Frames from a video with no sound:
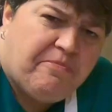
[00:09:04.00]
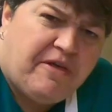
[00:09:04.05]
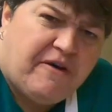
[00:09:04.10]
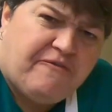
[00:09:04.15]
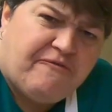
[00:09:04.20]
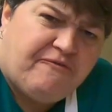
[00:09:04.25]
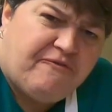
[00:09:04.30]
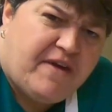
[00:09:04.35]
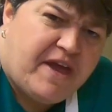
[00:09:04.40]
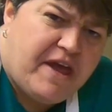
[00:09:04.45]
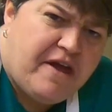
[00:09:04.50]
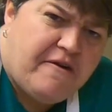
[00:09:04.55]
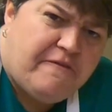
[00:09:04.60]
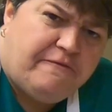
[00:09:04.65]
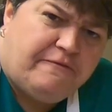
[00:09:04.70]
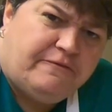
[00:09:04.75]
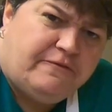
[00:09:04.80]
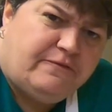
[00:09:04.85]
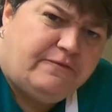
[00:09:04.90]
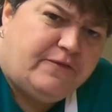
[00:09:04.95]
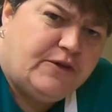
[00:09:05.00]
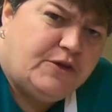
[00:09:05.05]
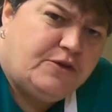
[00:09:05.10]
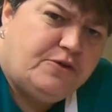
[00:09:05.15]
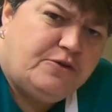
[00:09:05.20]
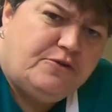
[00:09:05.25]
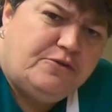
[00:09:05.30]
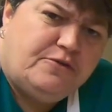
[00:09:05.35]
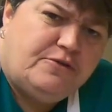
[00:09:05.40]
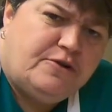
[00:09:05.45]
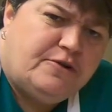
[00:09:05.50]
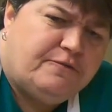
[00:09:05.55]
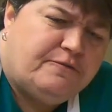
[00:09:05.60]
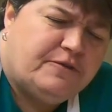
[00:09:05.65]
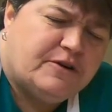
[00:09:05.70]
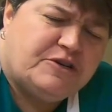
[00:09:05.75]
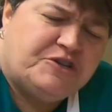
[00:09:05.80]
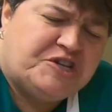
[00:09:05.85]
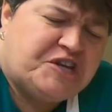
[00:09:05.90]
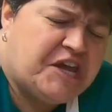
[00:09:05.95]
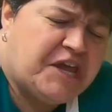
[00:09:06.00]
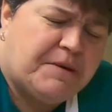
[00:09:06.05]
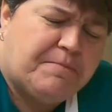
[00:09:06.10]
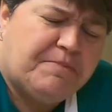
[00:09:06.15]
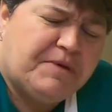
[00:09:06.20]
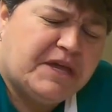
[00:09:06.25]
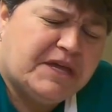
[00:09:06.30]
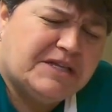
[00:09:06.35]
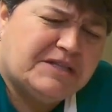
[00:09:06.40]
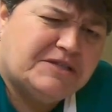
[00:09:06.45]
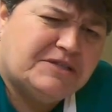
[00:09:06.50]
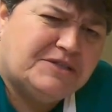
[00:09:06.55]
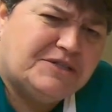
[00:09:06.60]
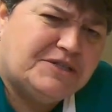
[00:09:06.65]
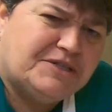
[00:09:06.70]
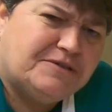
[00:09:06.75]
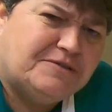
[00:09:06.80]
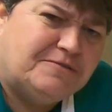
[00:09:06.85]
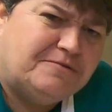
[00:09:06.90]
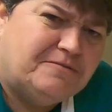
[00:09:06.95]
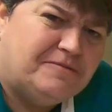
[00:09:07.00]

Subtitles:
The fair food for champions.